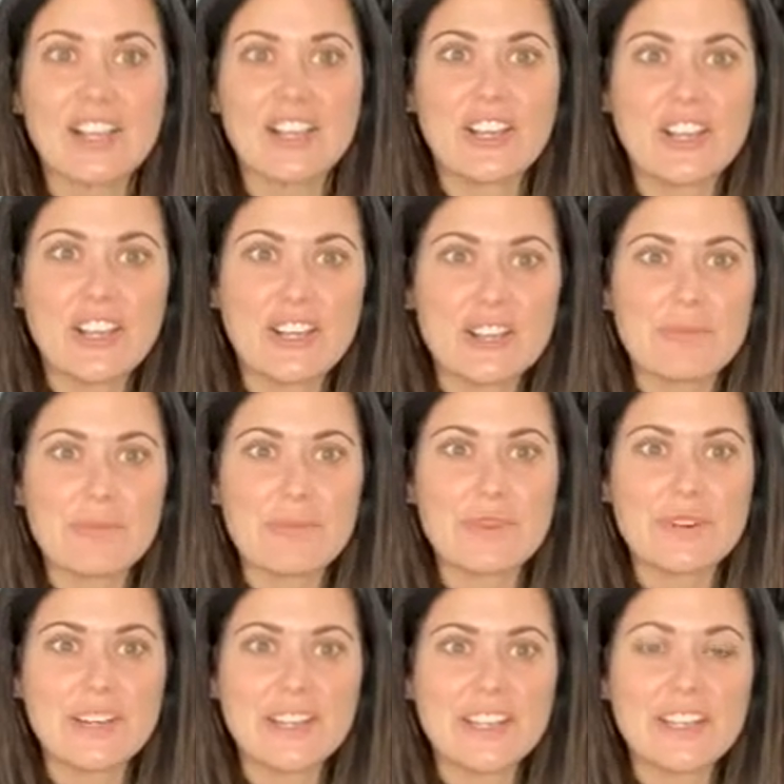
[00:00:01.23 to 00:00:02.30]
Good
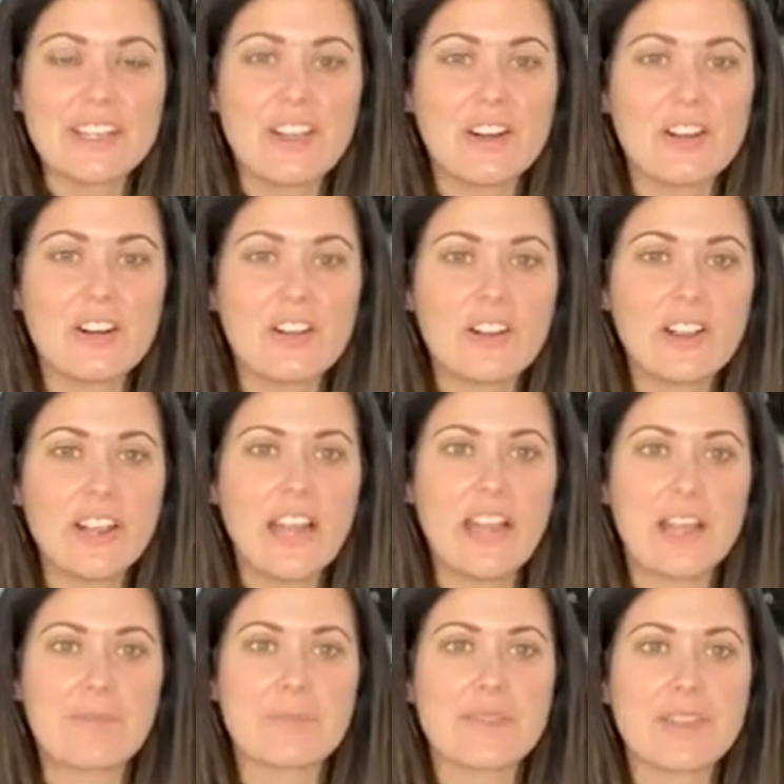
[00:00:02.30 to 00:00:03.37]
morning, y'all.
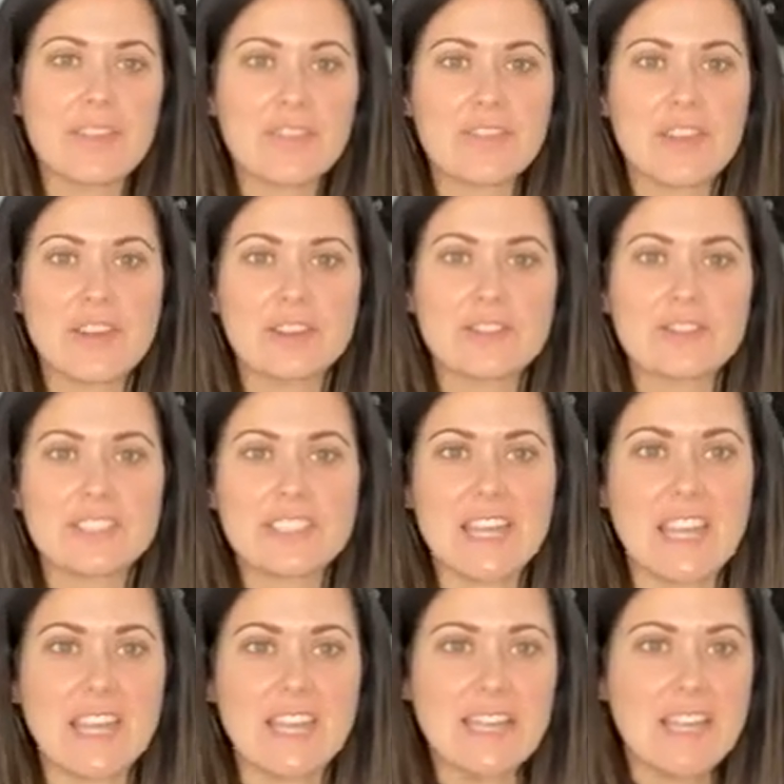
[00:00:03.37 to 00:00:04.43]
Happy
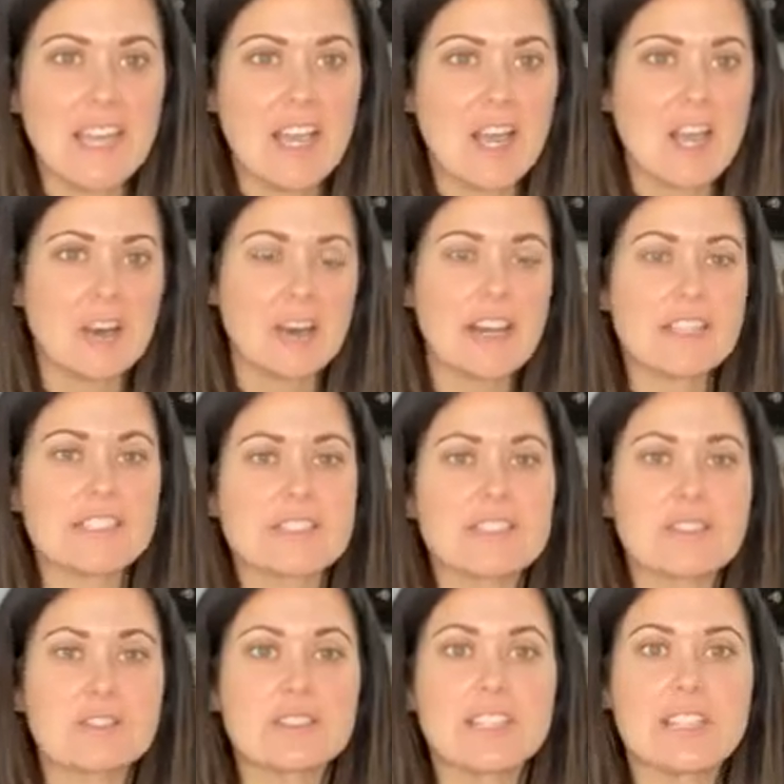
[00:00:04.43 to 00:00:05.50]
Thursday. All right,
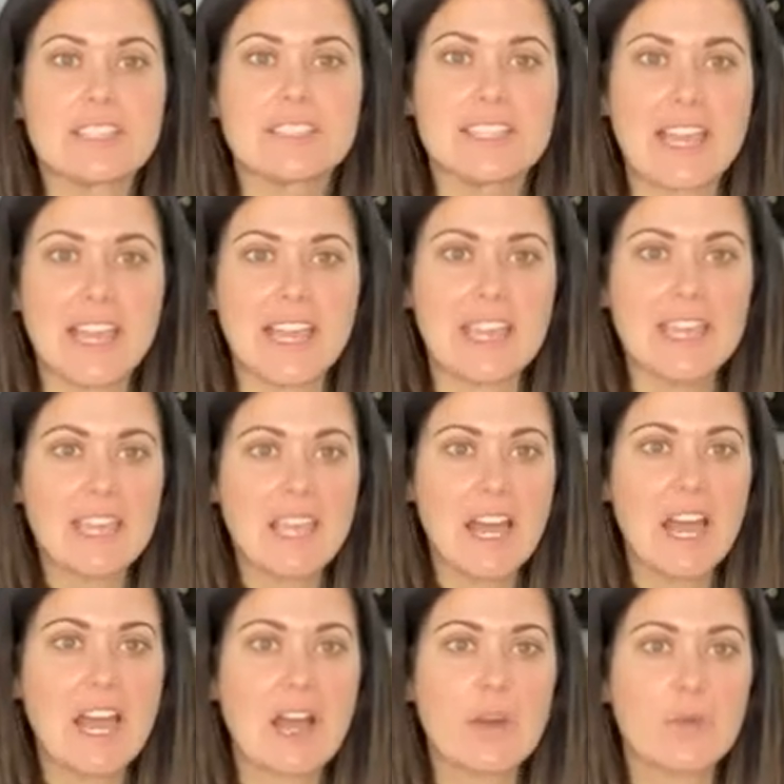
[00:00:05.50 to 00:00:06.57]
so today
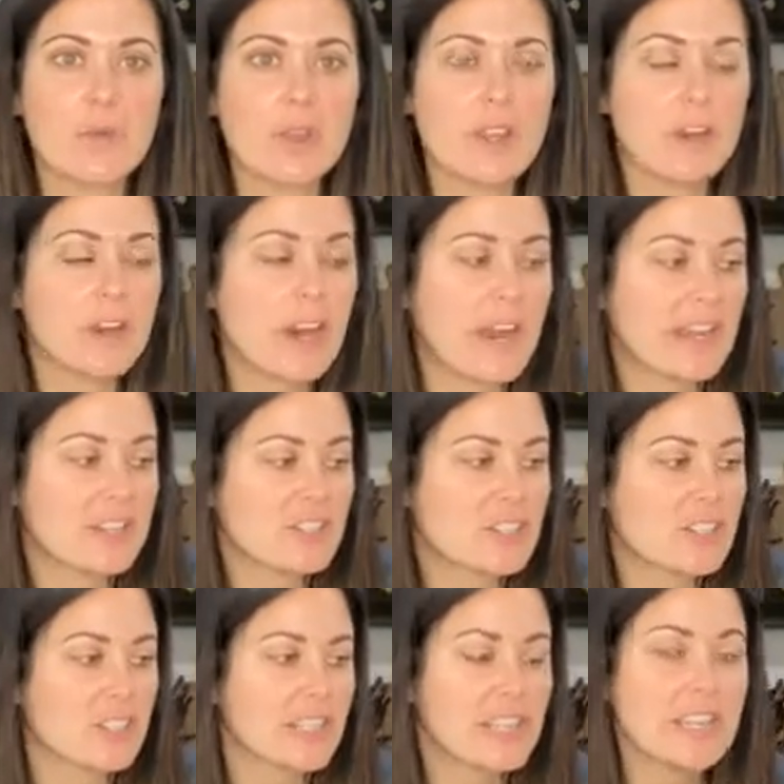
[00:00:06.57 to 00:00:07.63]
we are
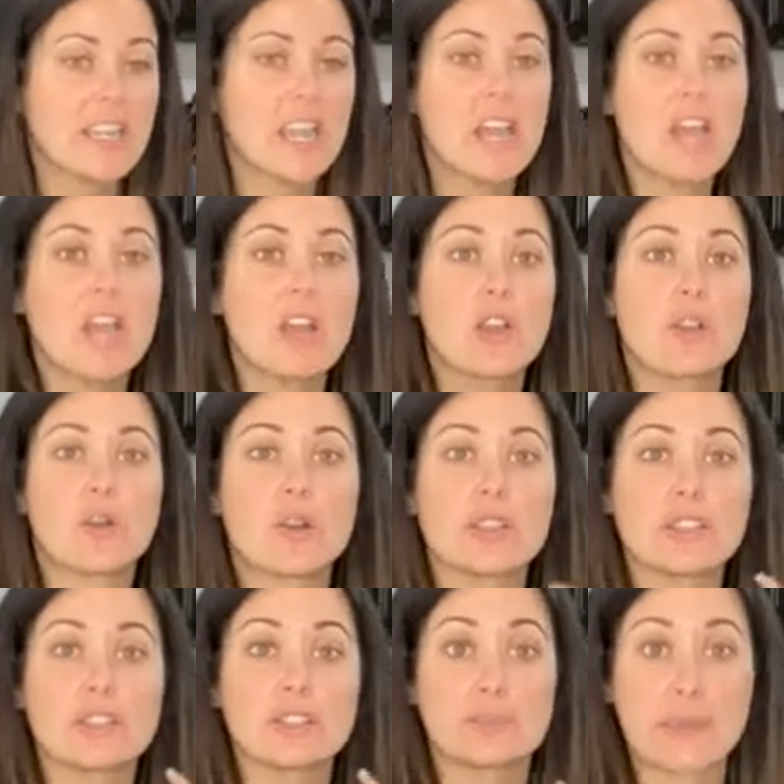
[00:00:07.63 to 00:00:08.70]
actually going
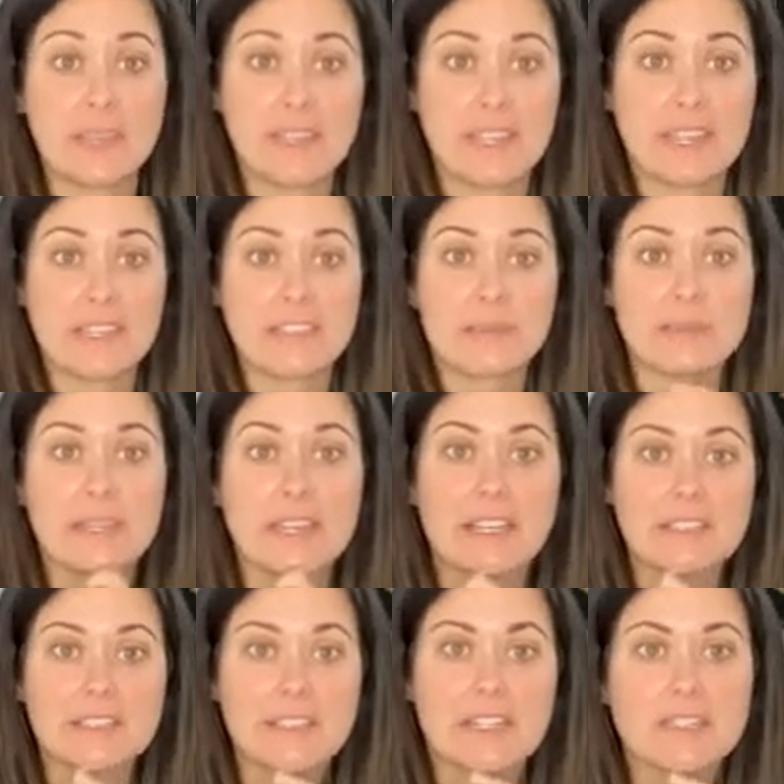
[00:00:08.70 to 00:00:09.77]
to do pancakes. Somebody
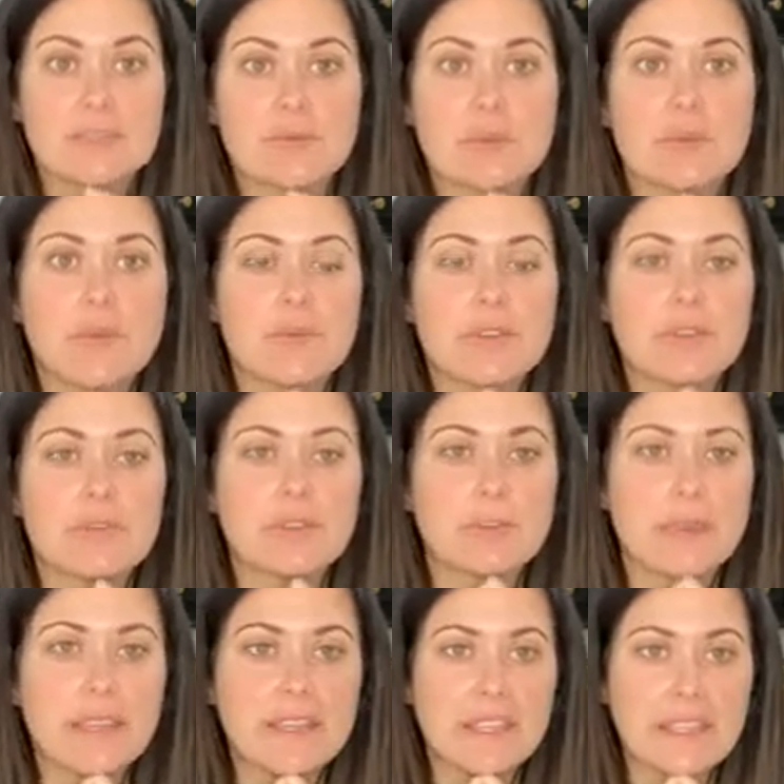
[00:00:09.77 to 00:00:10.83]
asked last week what we do for
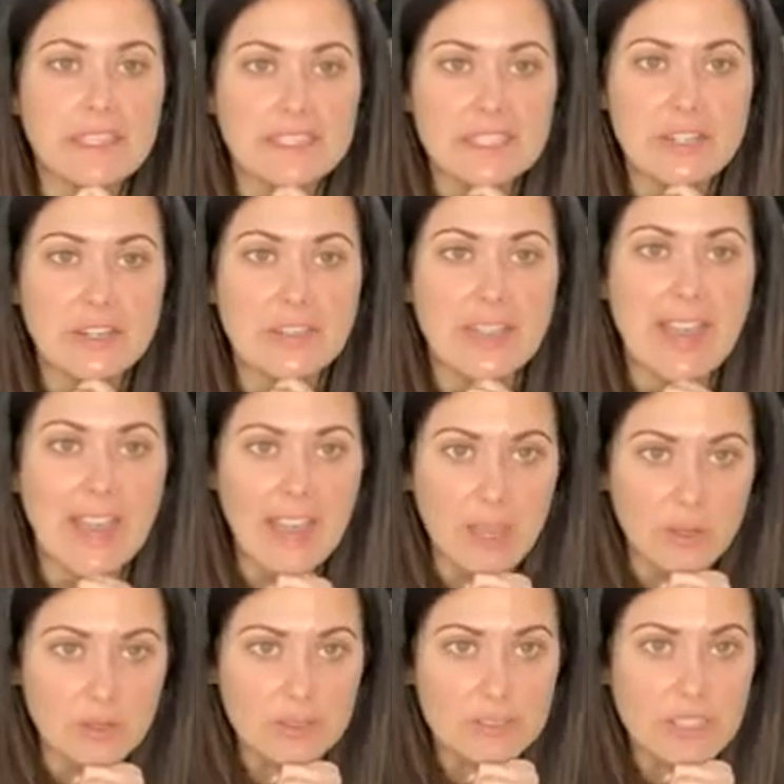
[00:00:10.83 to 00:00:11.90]
pancakes here at the
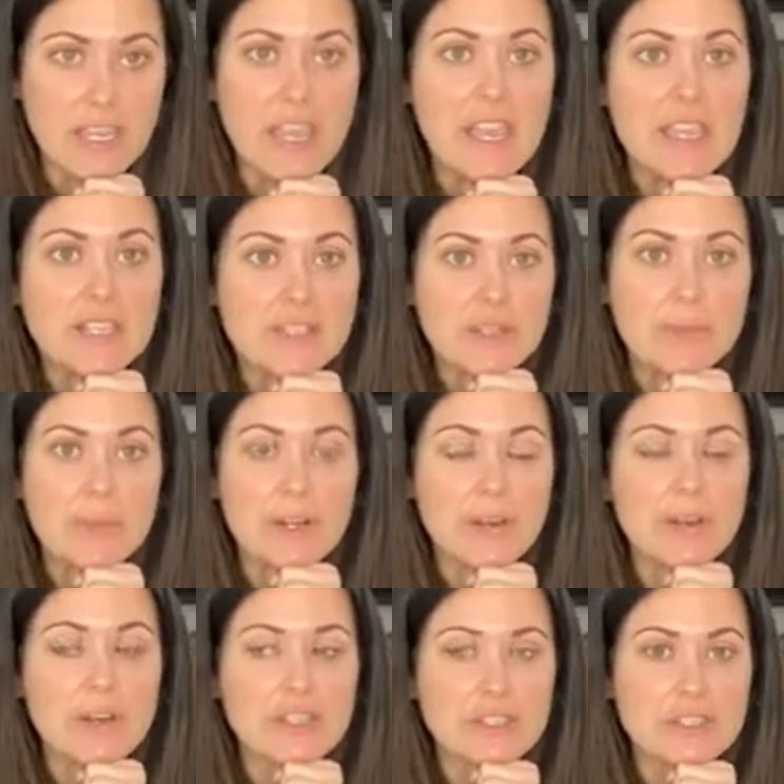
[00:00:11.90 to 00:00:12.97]
house, so I'm going to go
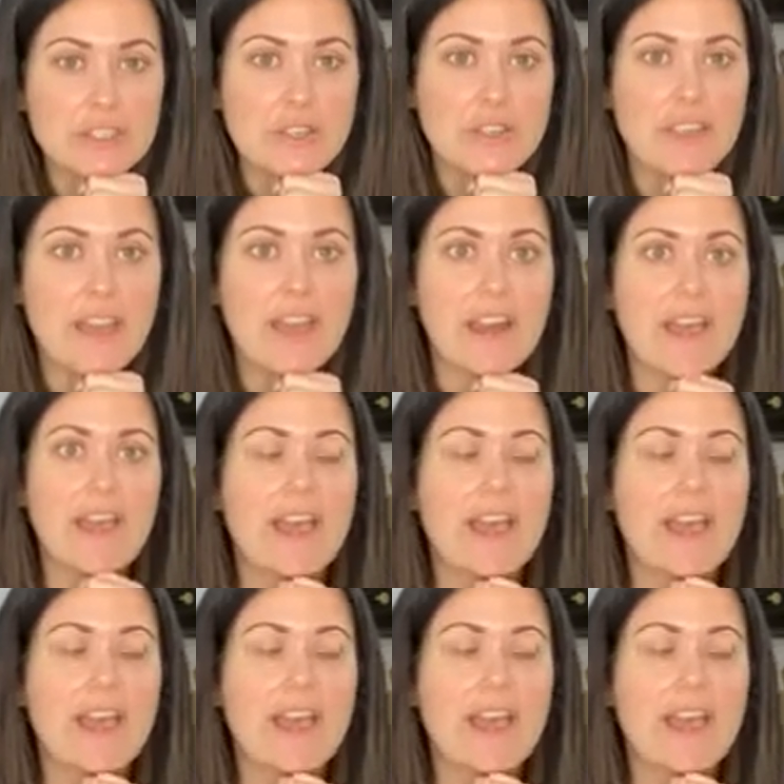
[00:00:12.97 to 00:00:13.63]
ahead and show you that.